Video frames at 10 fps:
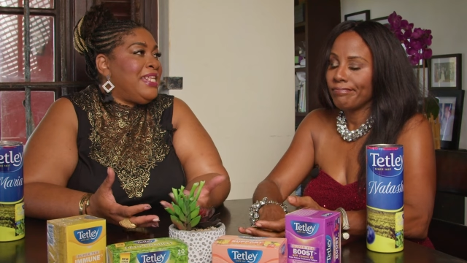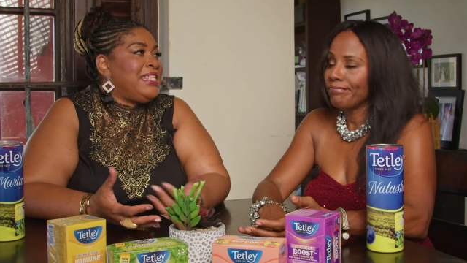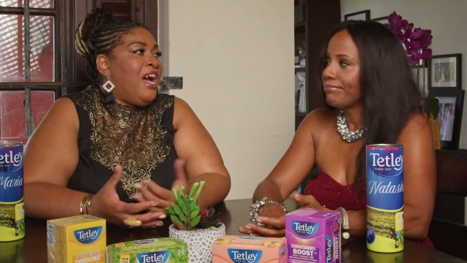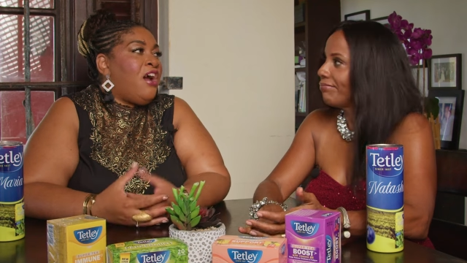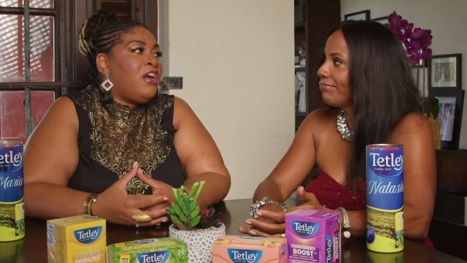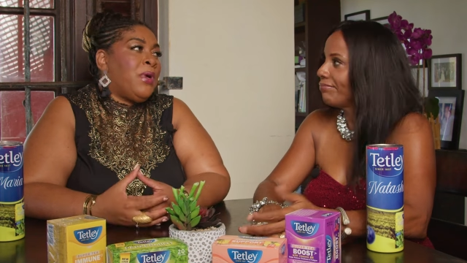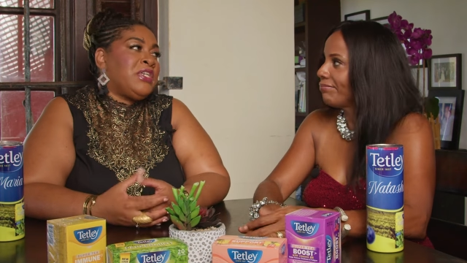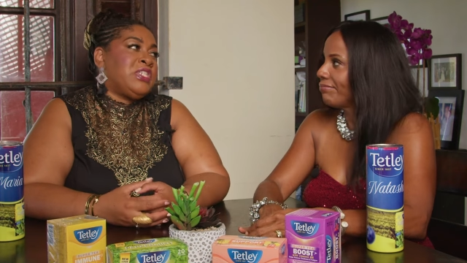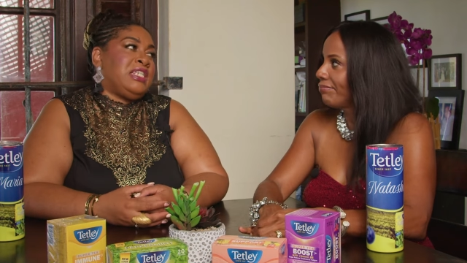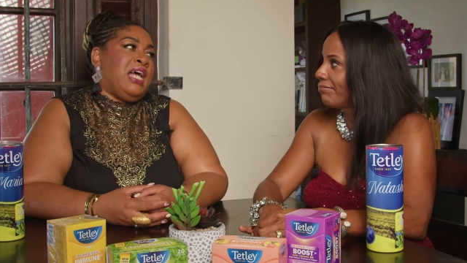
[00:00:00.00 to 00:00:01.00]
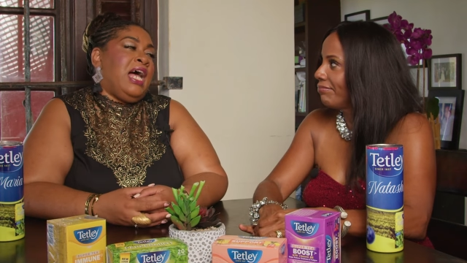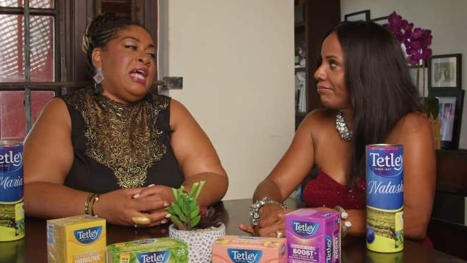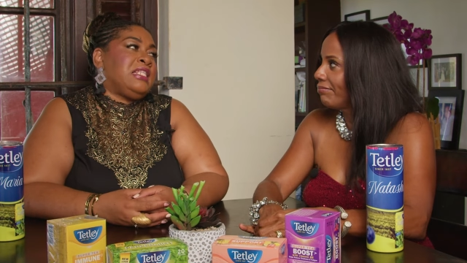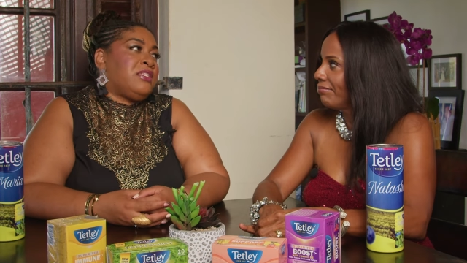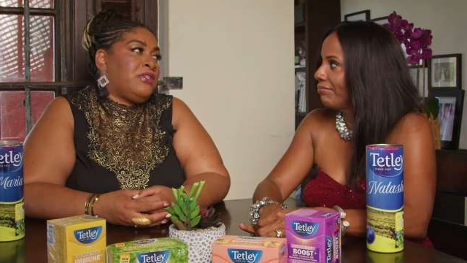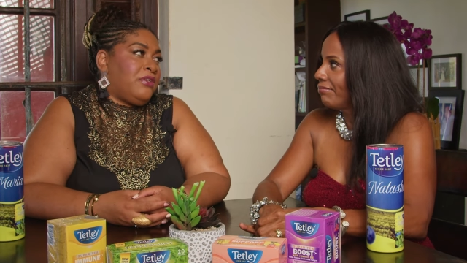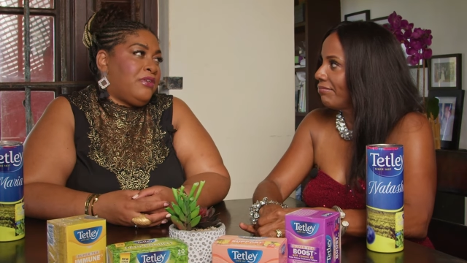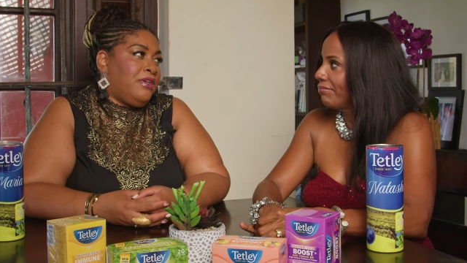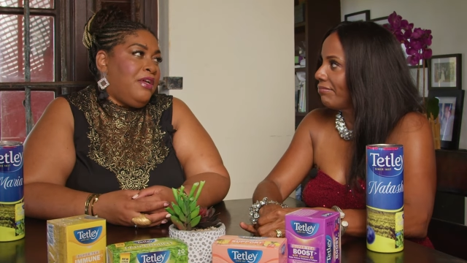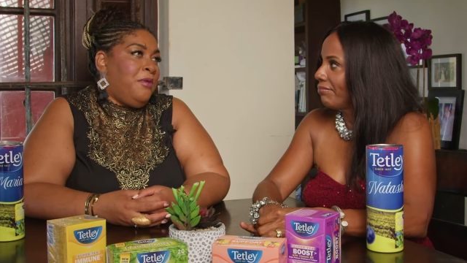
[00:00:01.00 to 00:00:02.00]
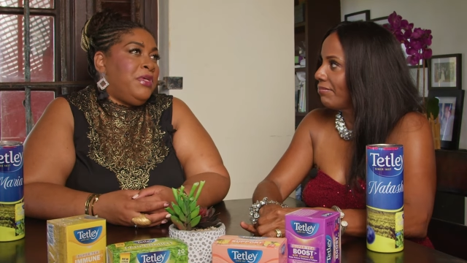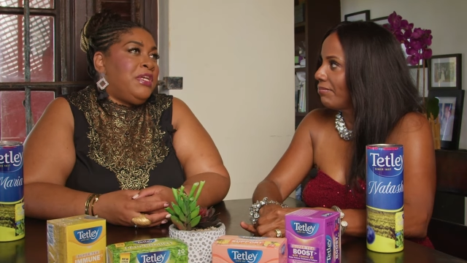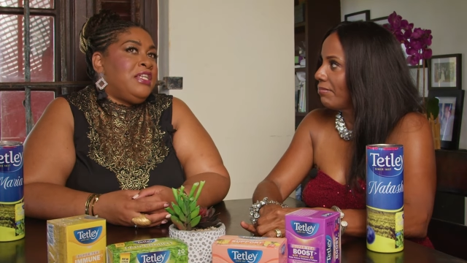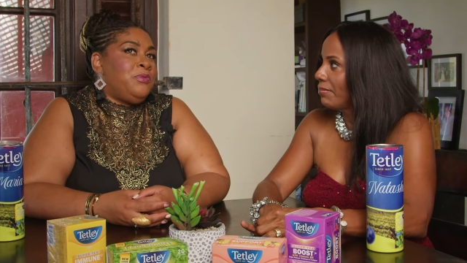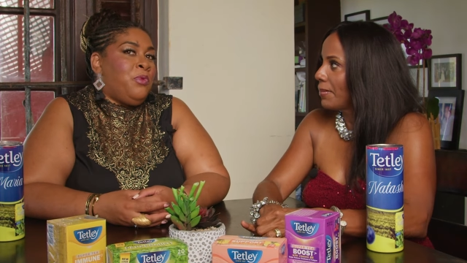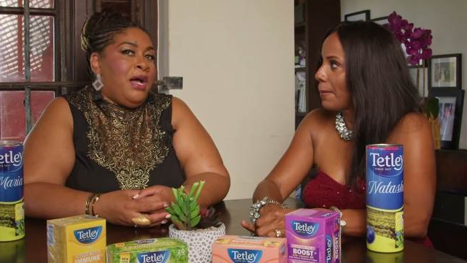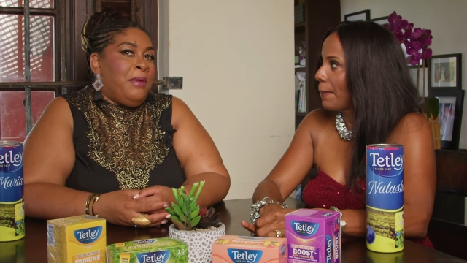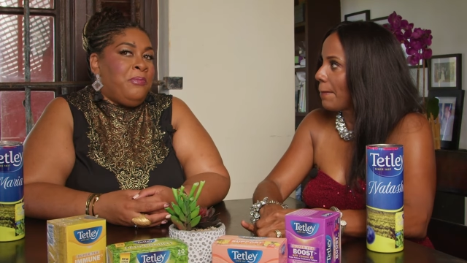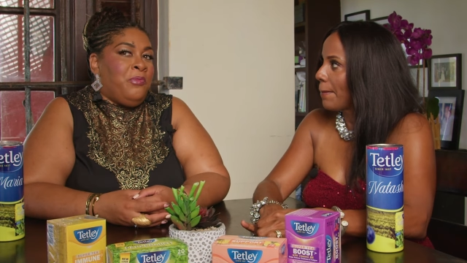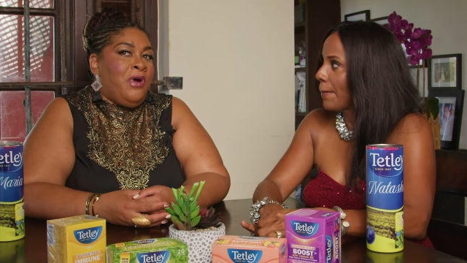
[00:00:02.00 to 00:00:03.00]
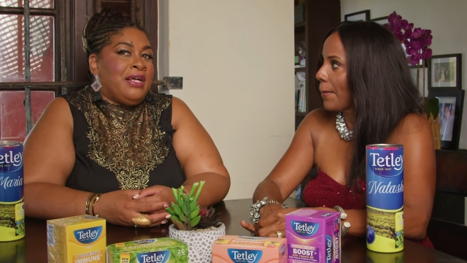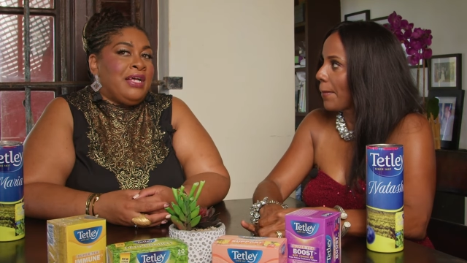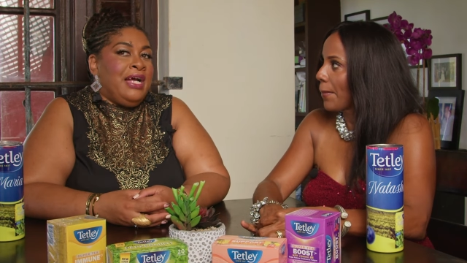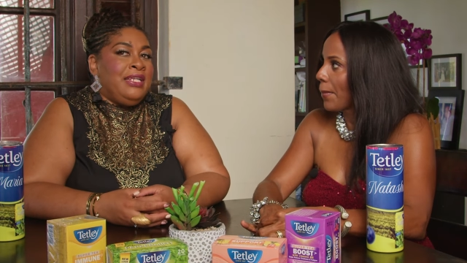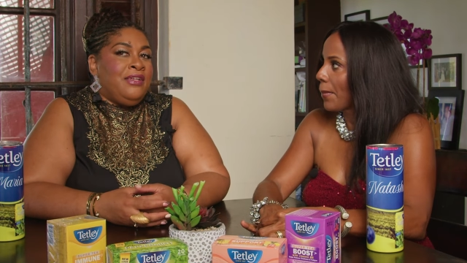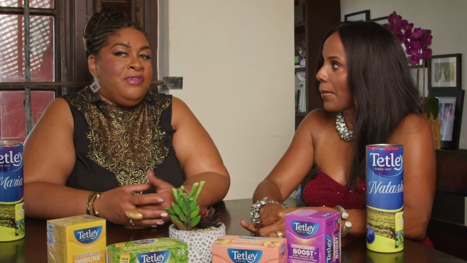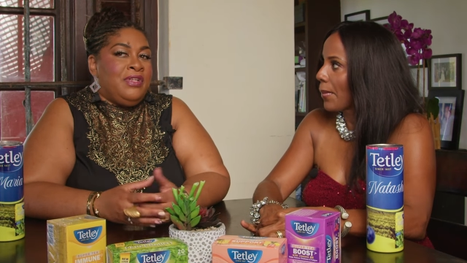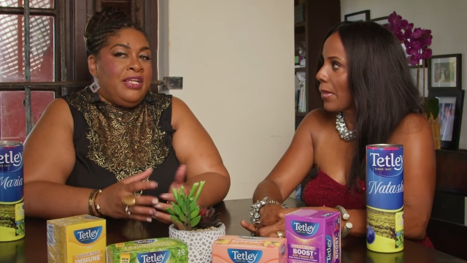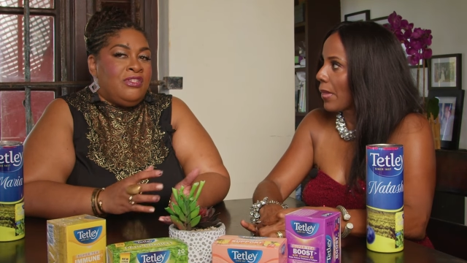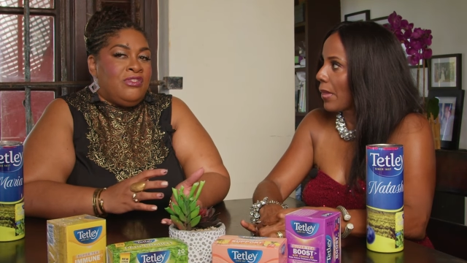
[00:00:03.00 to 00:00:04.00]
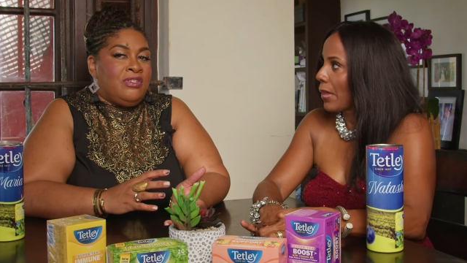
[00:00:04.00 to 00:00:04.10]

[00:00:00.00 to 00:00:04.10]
Speaker 1: That's a hard question to answer, because what kind of like